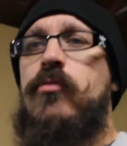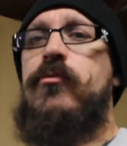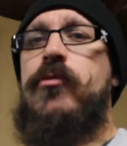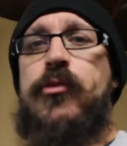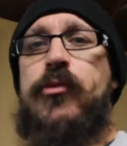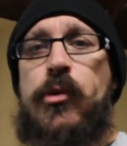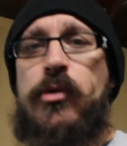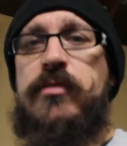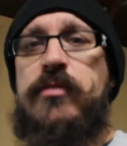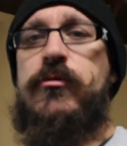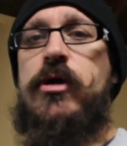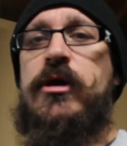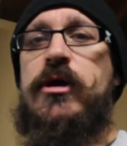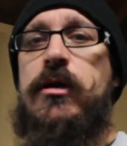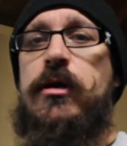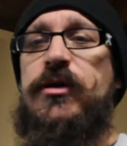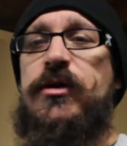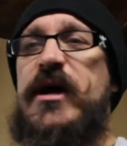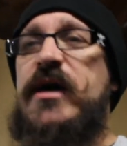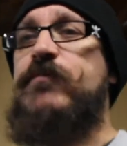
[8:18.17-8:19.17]
throw them on and
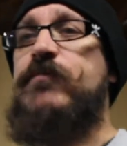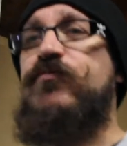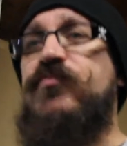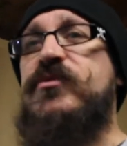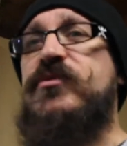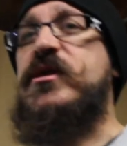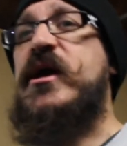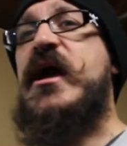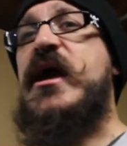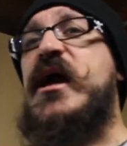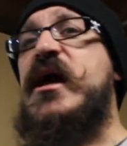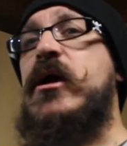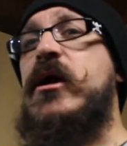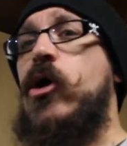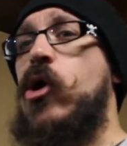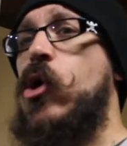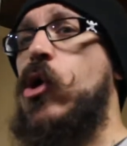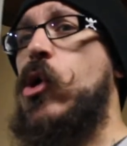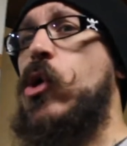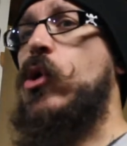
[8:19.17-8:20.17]
all that. They
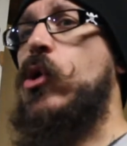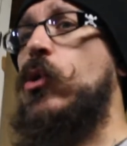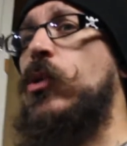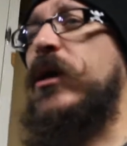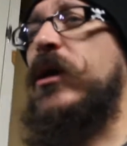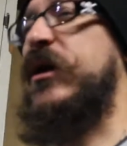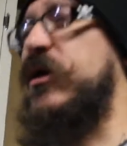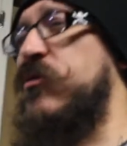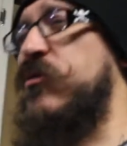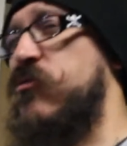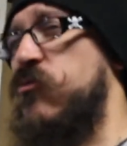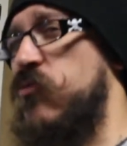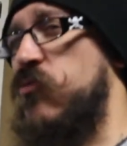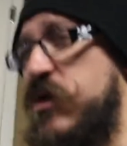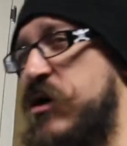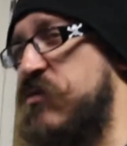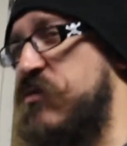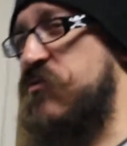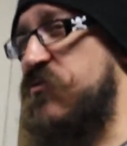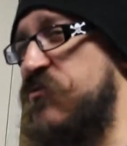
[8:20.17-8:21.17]
are like a
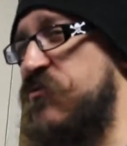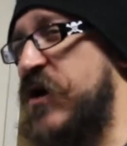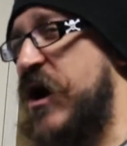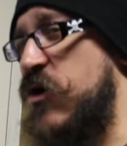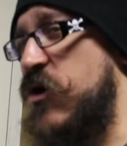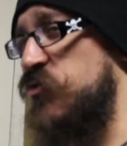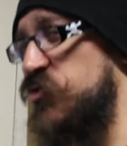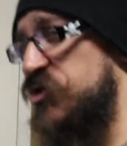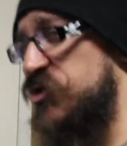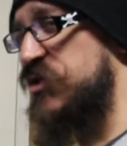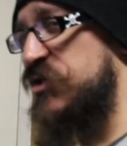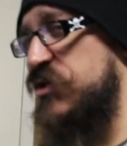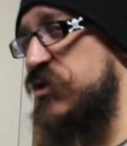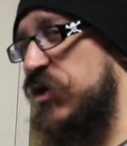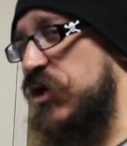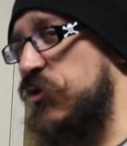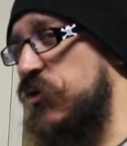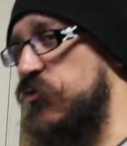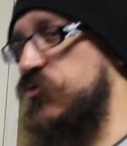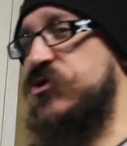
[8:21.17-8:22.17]

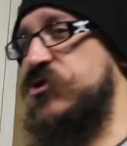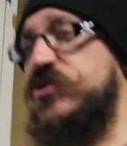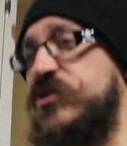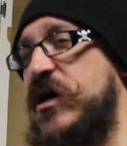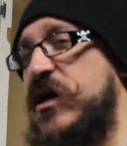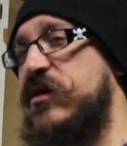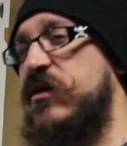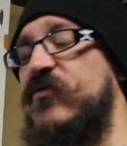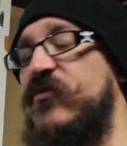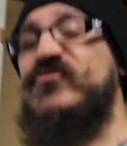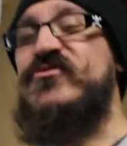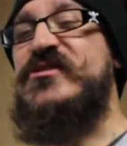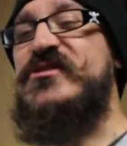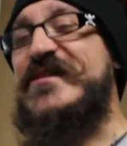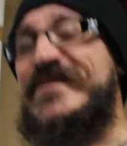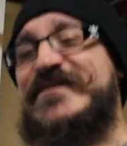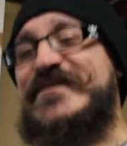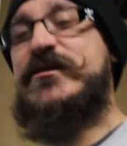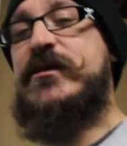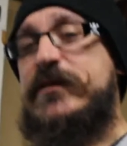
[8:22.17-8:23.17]
$3,000 set of
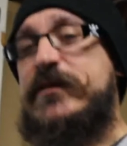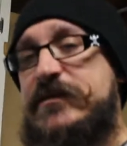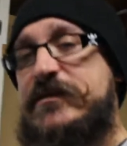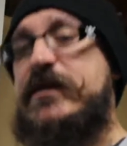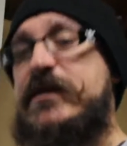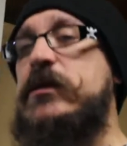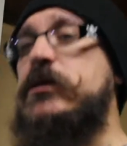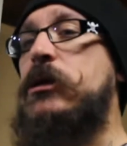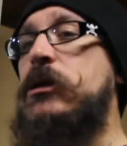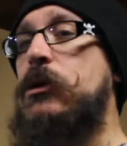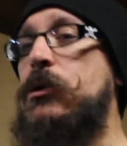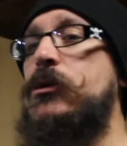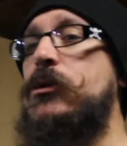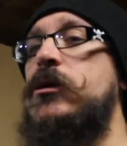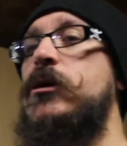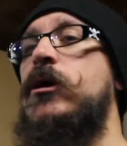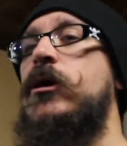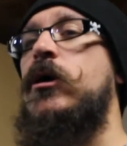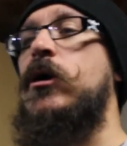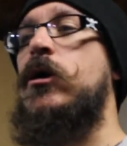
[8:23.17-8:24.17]
discontinued
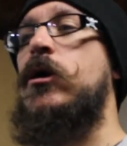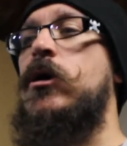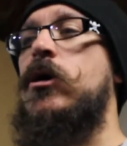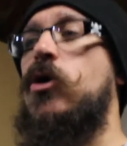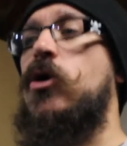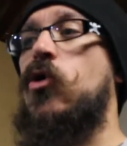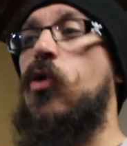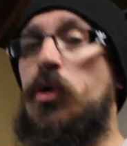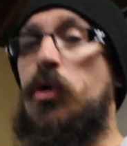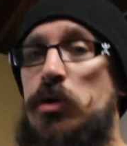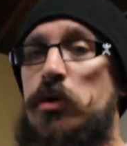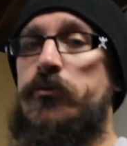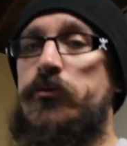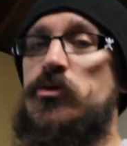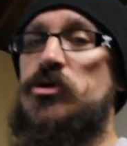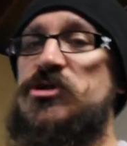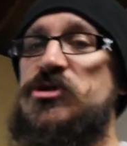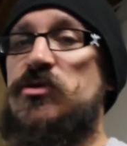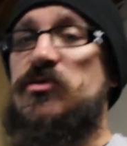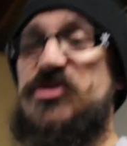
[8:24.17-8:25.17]

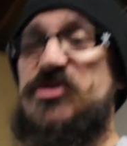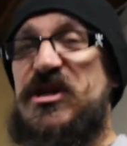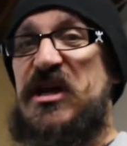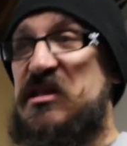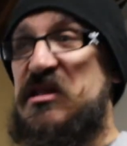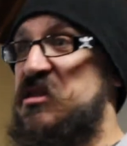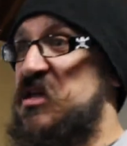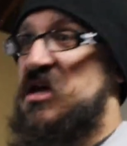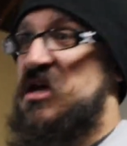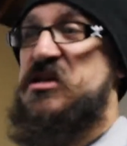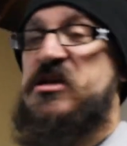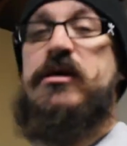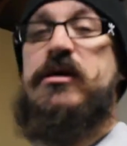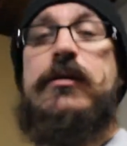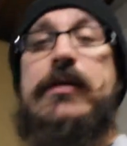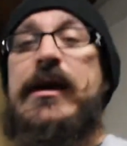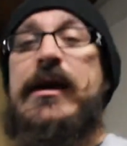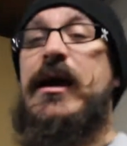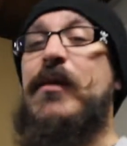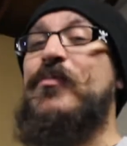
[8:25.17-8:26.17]
coilovers. So it's like, you
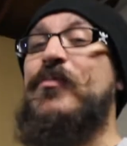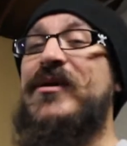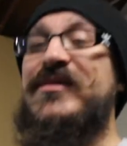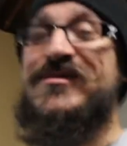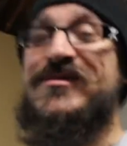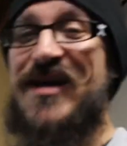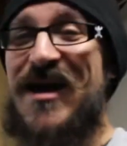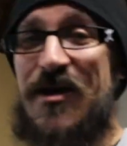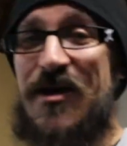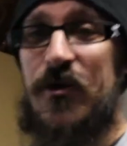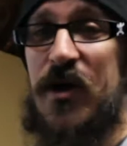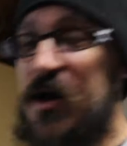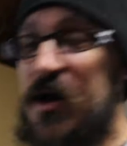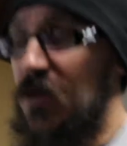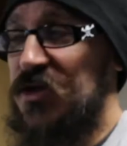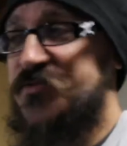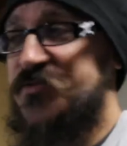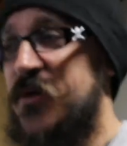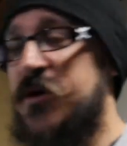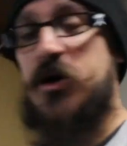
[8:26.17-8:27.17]
can't beat that, right?
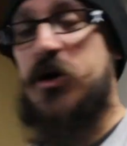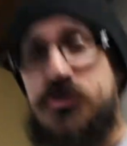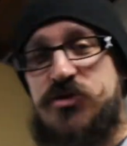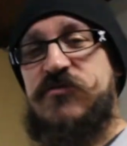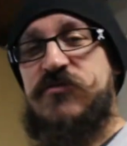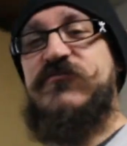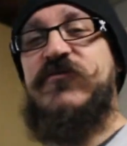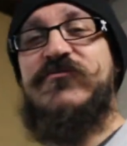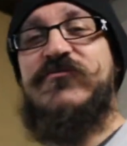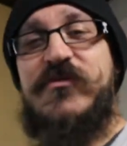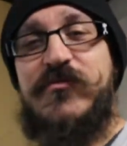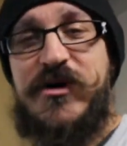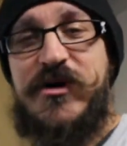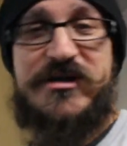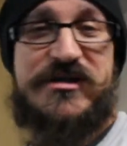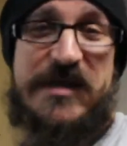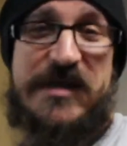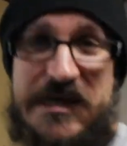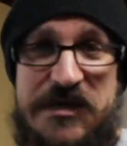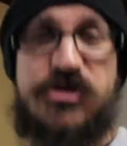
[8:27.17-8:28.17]
I'll spend 150
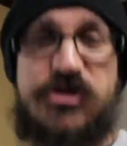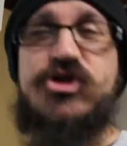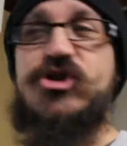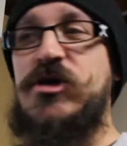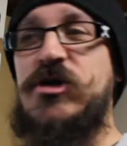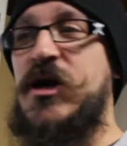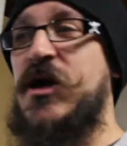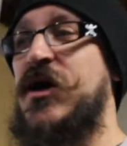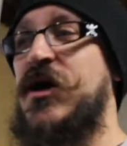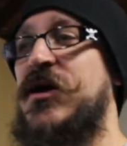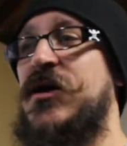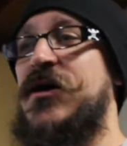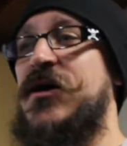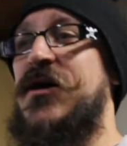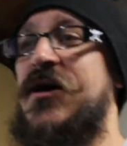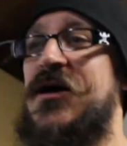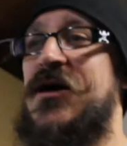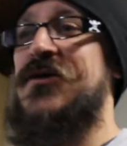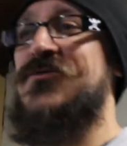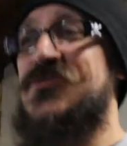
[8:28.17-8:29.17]
bucks each
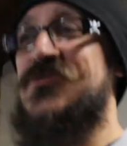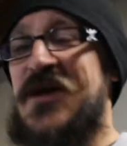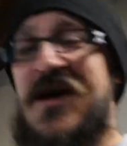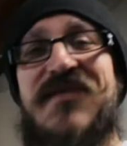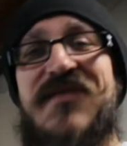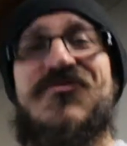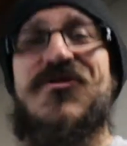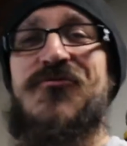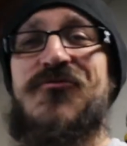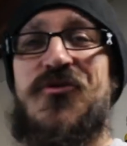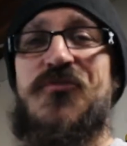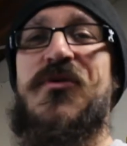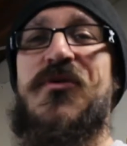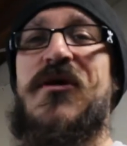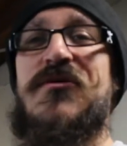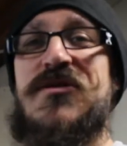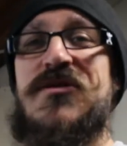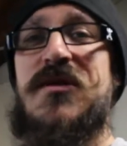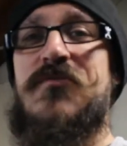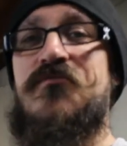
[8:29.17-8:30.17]
to have them
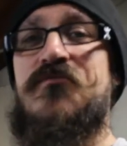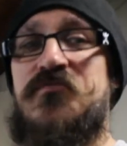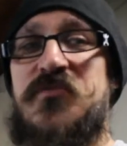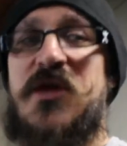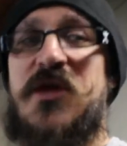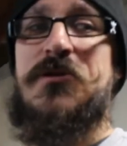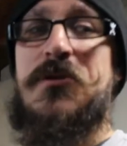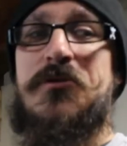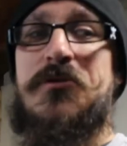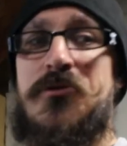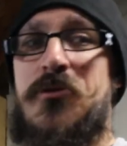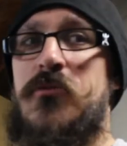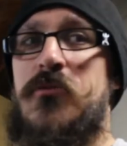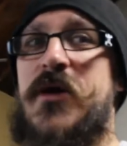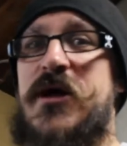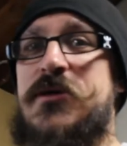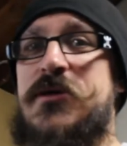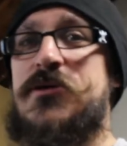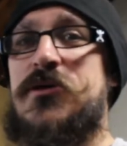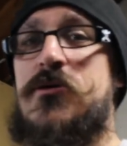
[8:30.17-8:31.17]
repair them and then throw them
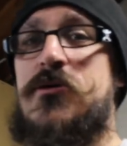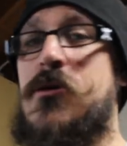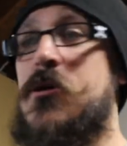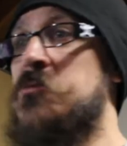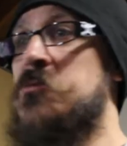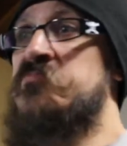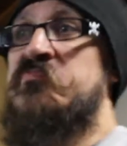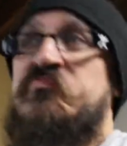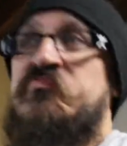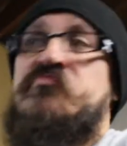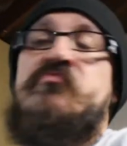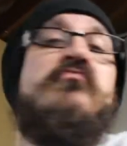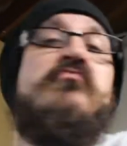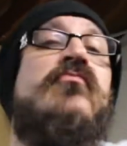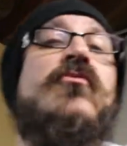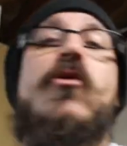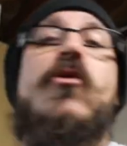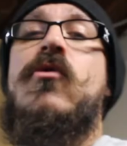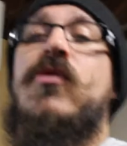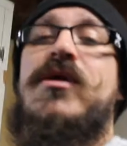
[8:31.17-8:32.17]
back in the car.
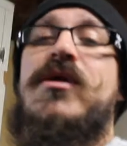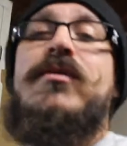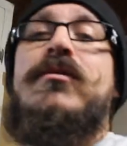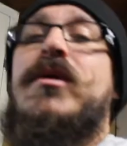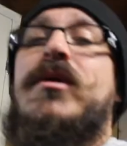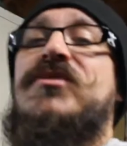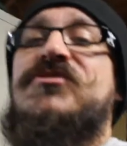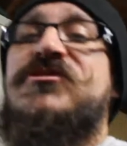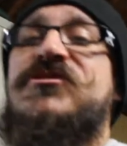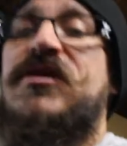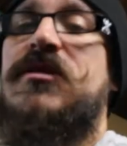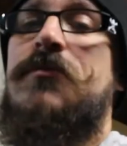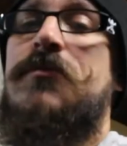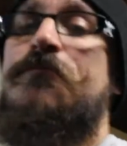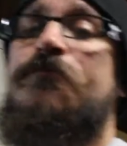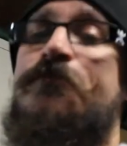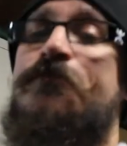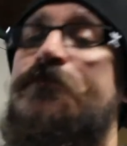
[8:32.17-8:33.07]
Or I'll sell them.